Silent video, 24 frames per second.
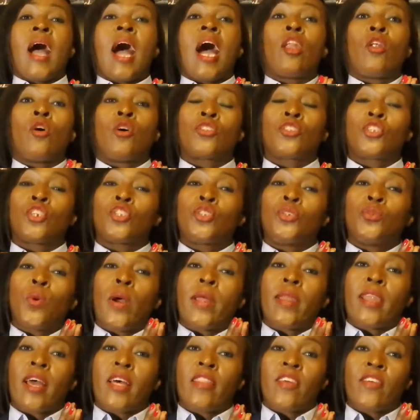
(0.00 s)
I'll also do
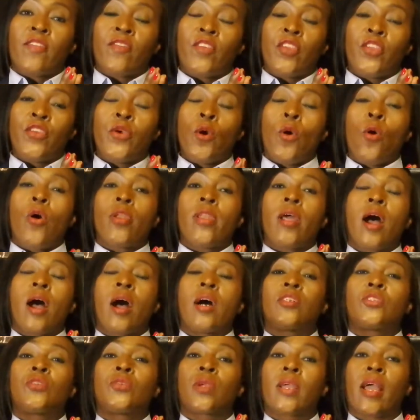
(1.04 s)
another video on
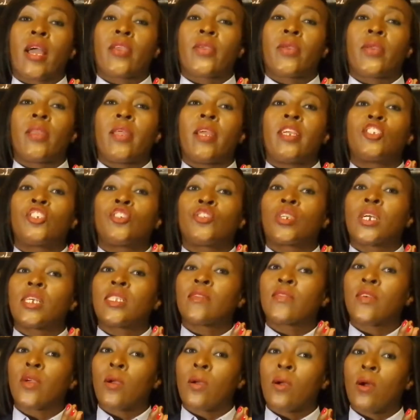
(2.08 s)
how to calculate
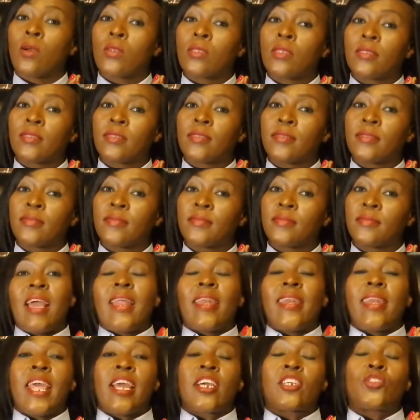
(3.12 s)
transfer costs.
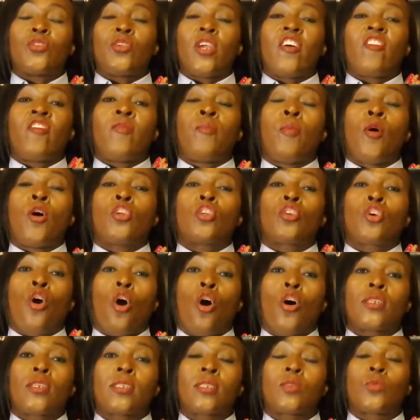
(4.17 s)
Next, we have bond
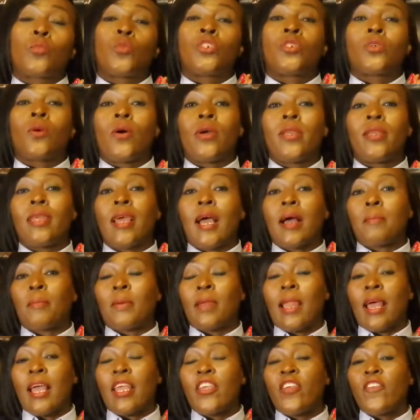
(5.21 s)
costs, which only
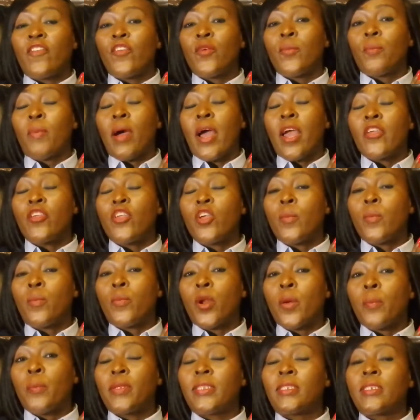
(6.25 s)
apply if you're buying your
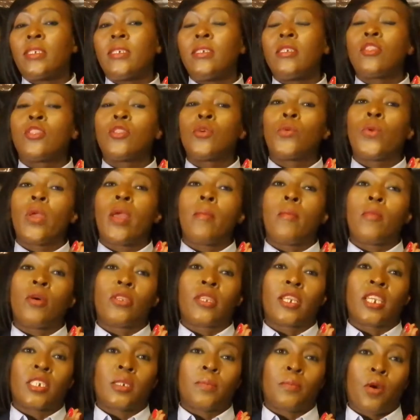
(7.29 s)
property through a
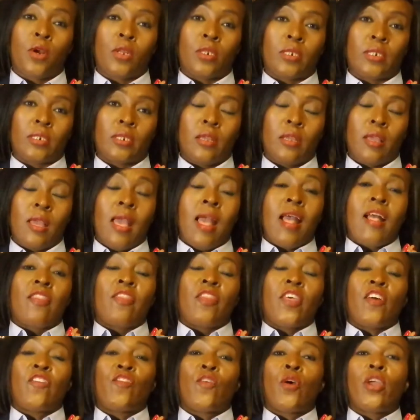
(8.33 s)
mortgage bond.
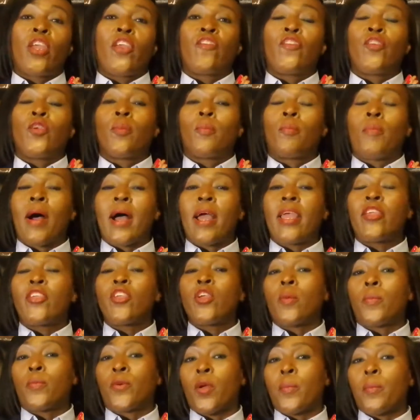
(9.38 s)
Therefore, if you're buying
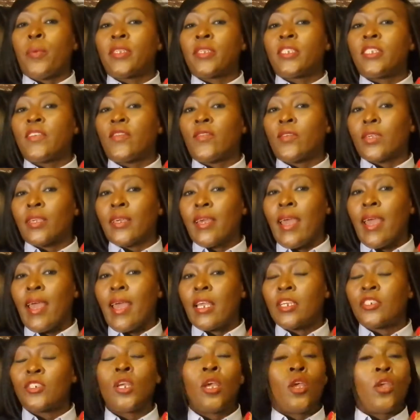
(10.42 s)
your property for
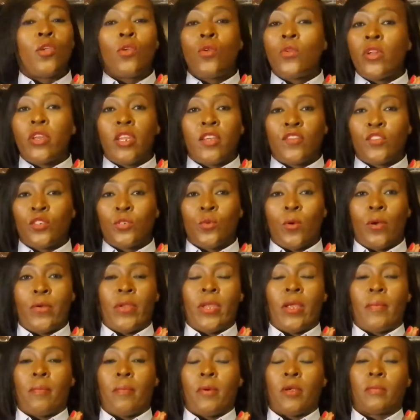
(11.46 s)
cash, you don't have to
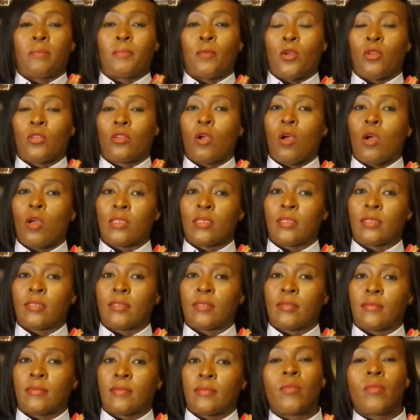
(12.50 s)
worry about bond costs.